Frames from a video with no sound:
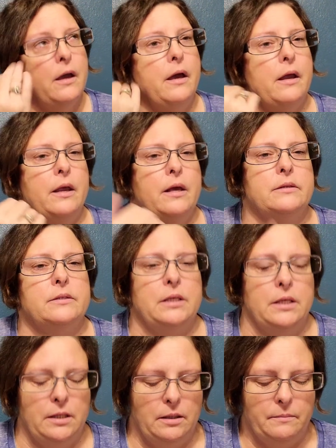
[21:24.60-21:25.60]
And as
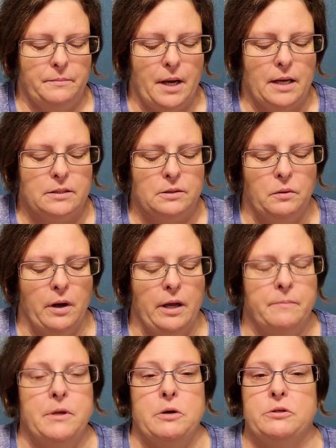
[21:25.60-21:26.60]
he passed away,
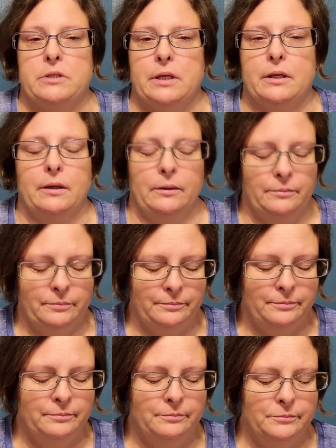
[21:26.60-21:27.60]
music
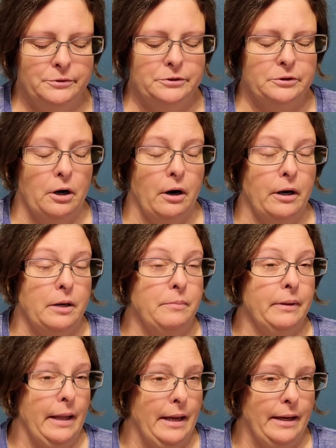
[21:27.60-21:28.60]
started
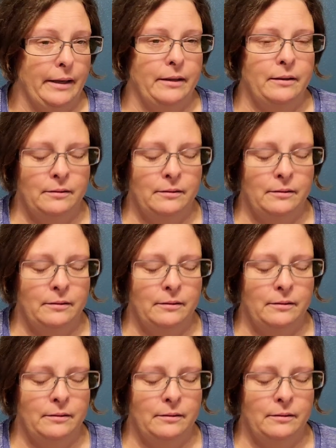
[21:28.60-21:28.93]
playing.